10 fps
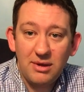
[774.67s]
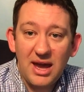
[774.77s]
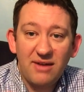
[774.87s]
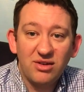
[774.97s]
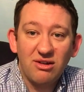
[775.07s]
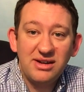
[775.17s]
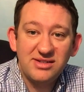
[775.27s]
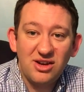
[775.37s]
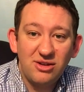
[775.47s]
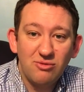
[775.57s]
have a great
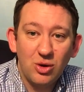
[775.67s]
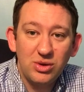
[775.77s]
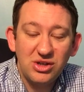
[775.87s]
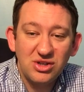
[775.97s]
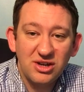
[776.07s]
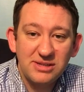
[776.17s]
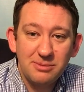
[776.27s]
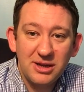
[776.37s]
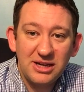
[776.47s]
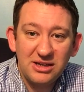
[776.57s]
time rolling your dice,
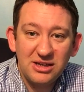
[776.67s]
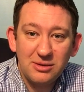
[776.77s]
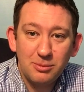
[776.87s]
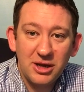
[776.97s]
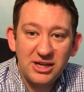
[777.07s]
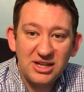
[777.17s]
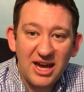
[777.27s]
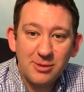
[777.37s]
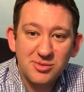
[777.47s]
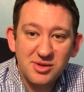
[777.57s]
playing
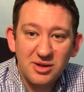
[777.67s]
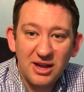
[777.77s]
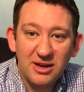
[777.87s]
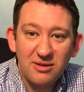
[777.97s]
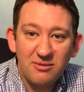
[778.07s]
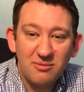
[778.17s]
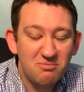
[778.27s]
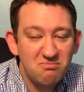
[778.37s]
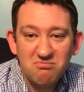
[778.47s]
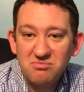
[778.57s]
games, and
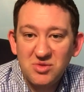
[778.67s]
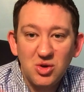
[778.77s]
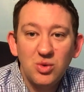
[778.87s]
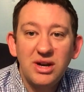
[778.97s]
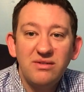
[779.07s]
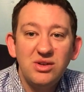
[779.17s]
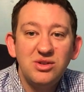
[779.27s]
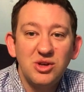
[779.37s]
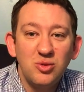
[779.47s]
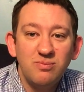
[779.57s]
doing whatever you
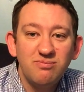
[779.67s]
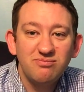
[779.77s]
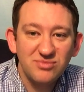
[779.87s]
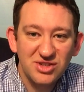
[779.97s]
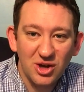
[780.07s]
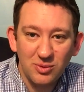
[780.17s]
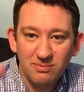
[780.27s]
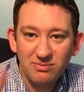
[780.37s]
do. So